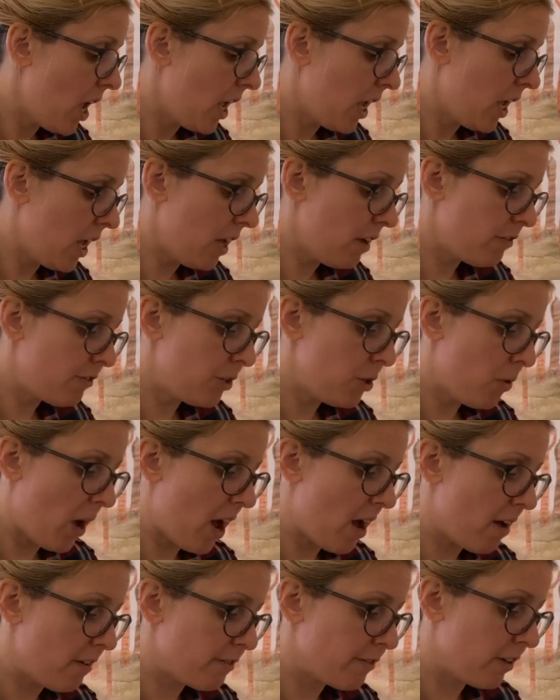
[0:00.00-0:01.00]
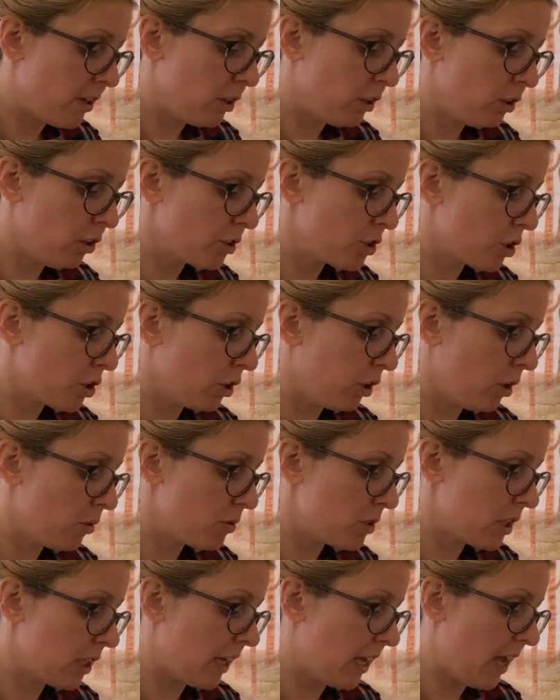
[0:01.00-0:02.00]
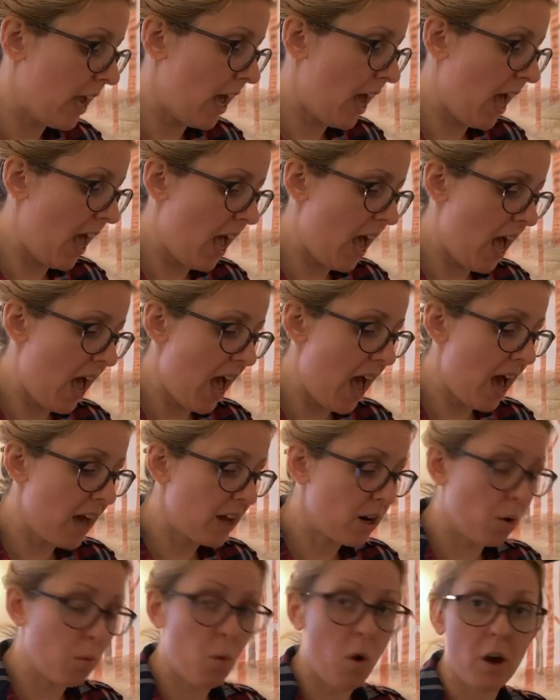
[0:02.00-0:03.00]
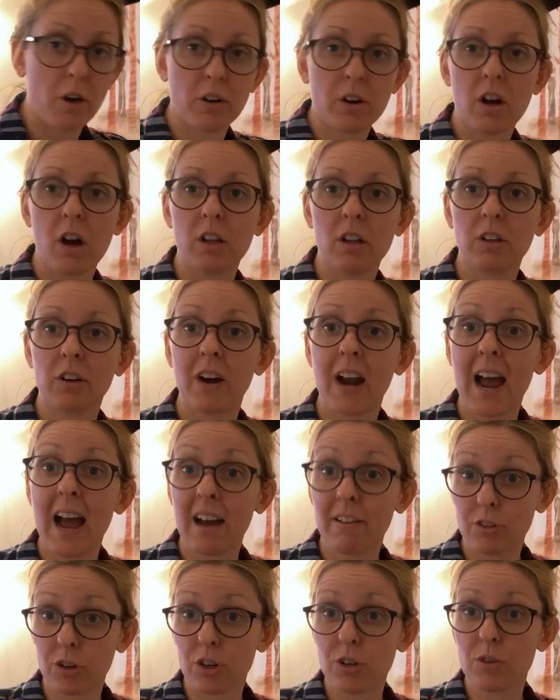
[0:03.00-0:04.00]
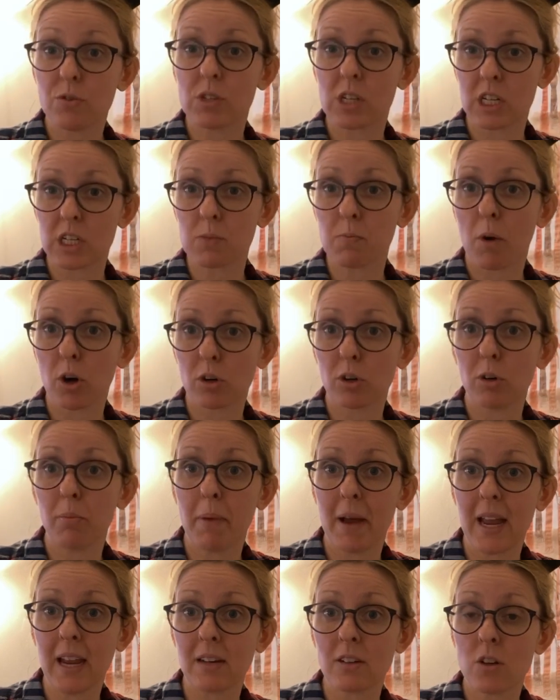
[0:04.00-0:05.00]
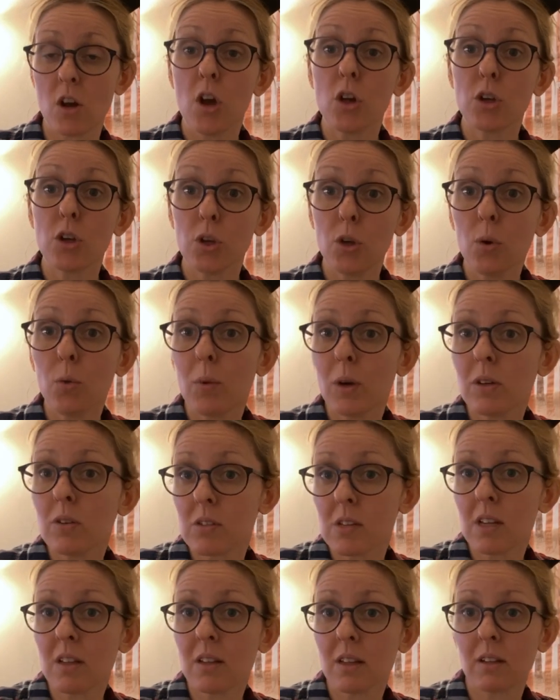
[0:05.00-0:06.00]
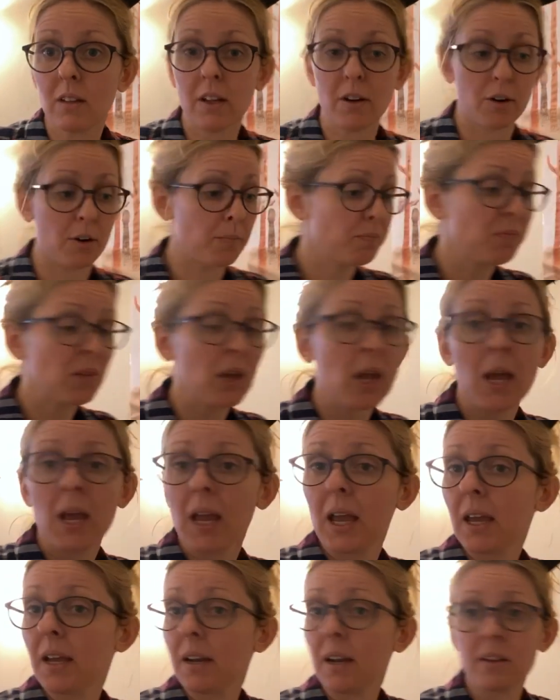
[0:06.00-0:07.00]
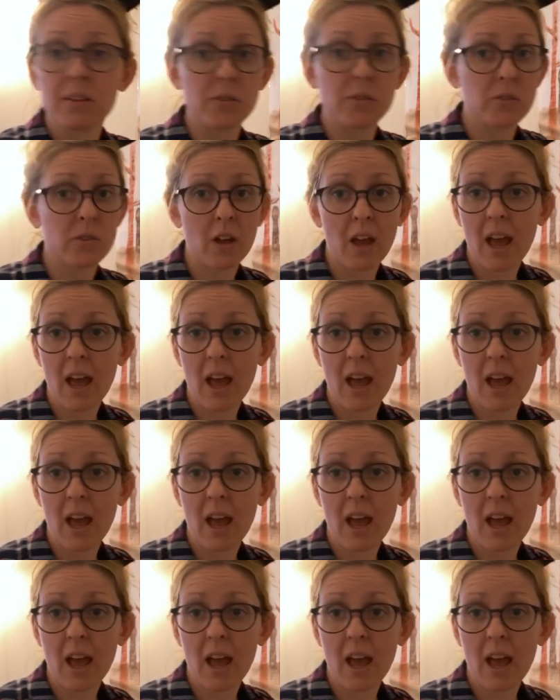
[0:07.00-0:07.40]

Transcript: If you have looked closely at a watercolor after using sparkle paint, you will see the glitter. It is